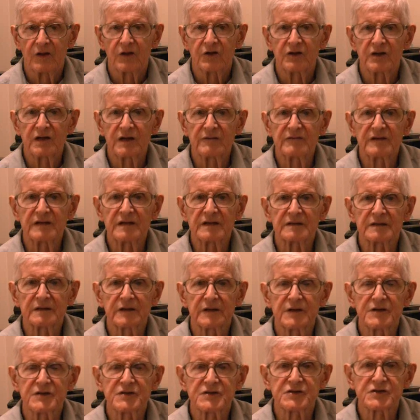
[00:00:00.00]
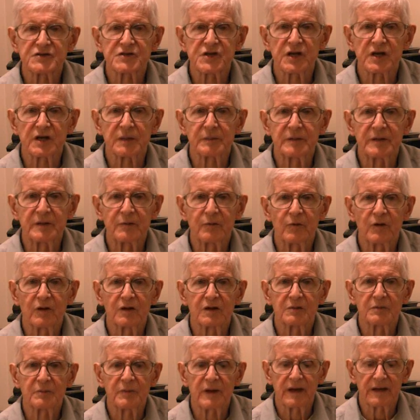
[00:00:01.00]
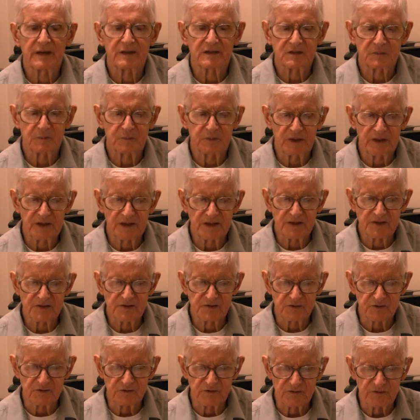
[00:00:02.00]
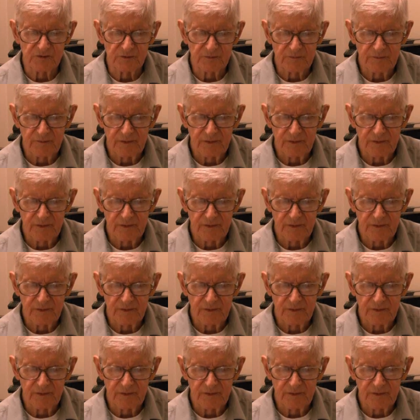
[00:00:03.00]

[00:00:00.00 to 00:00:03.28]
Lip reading: Good evening, ladies and gentlemen. Welcome back to Plain Truth.